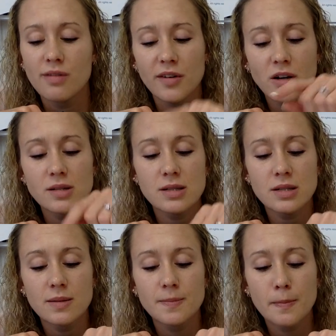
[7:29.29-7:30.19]
Go.
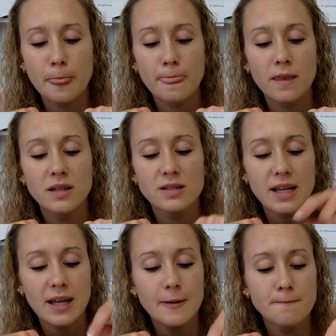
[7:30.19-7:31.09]
First,
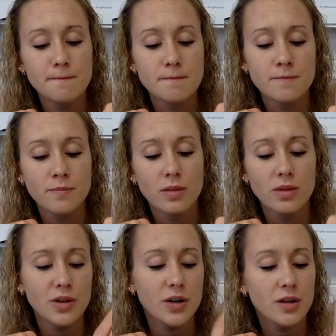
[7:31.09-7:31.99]
second,
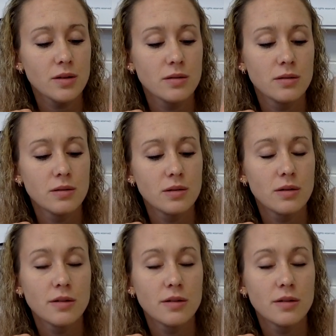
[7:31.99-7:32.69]
third,